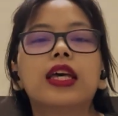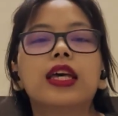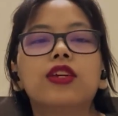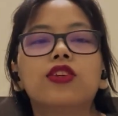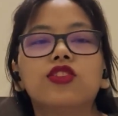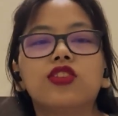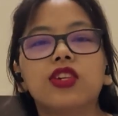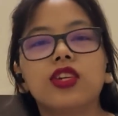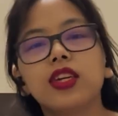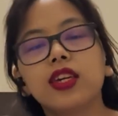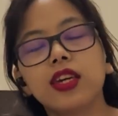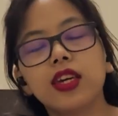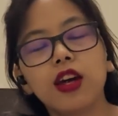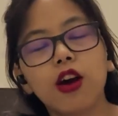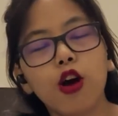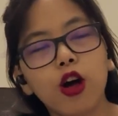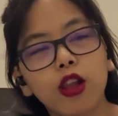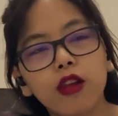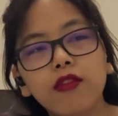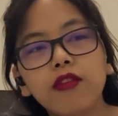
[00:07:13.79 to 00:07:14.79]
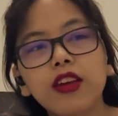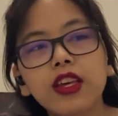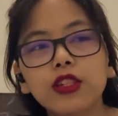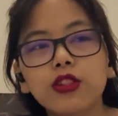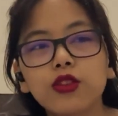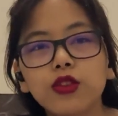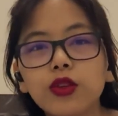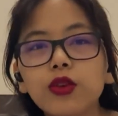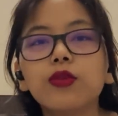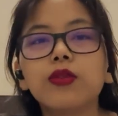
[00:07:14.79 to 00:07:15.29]
she
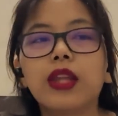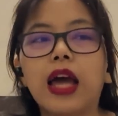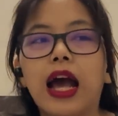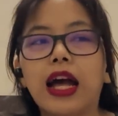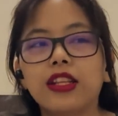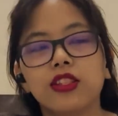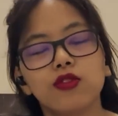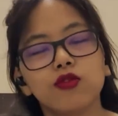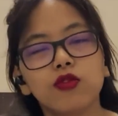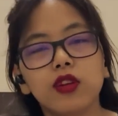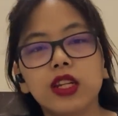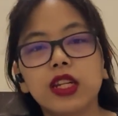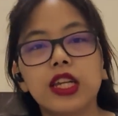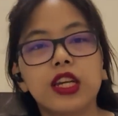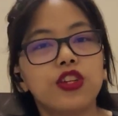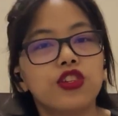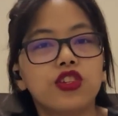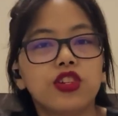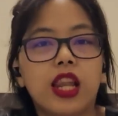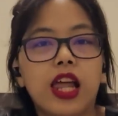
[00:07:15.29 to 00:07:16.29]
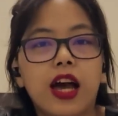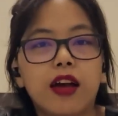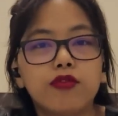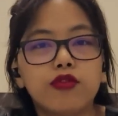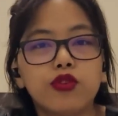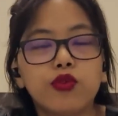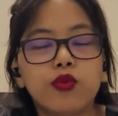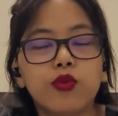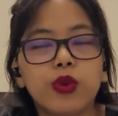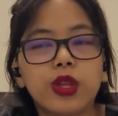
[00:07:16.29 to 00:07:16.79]
always knew that one day she'll have
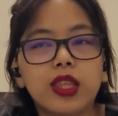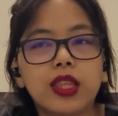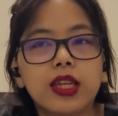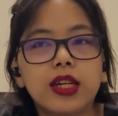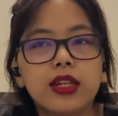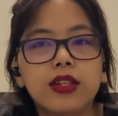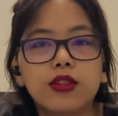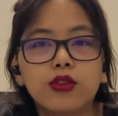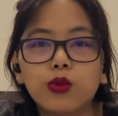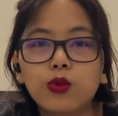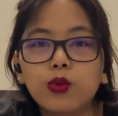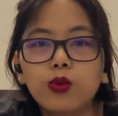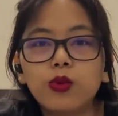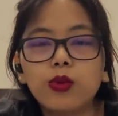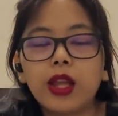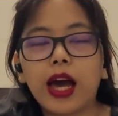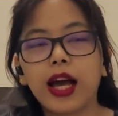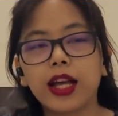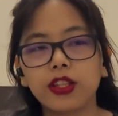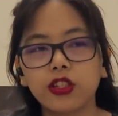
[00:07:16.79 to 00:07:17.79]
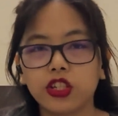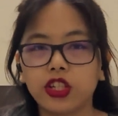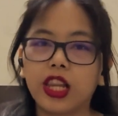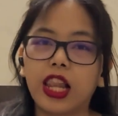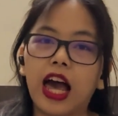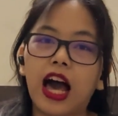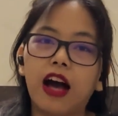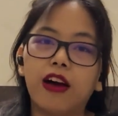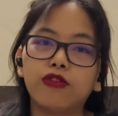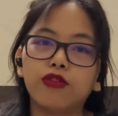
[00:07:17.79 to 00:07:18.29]
to quit the school and she'll
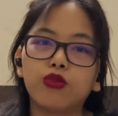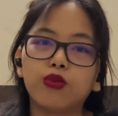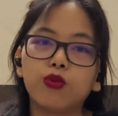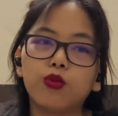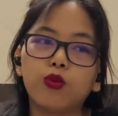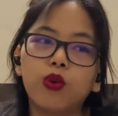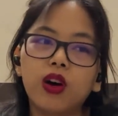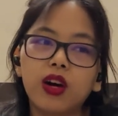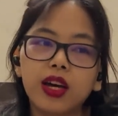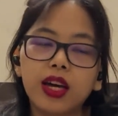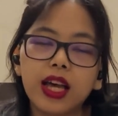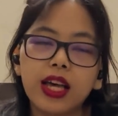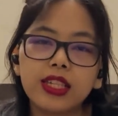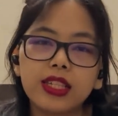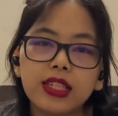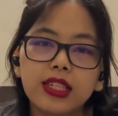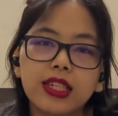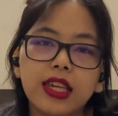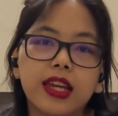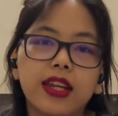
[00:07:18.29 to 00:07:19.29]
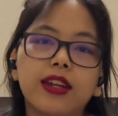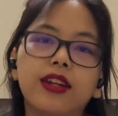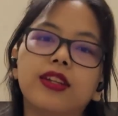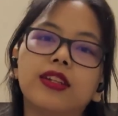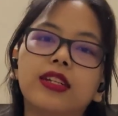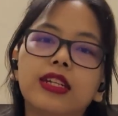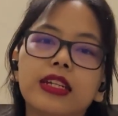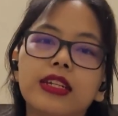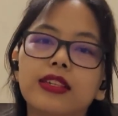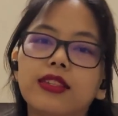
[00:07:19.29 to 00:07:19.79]
have to work as a
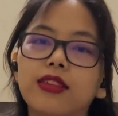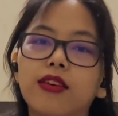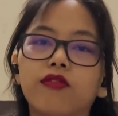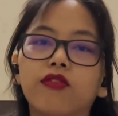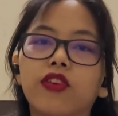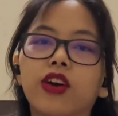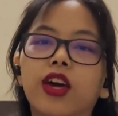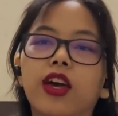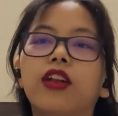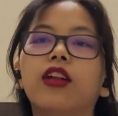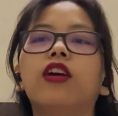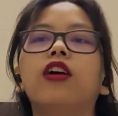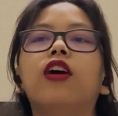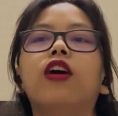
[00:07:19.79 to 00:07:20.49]
secretary somewhere,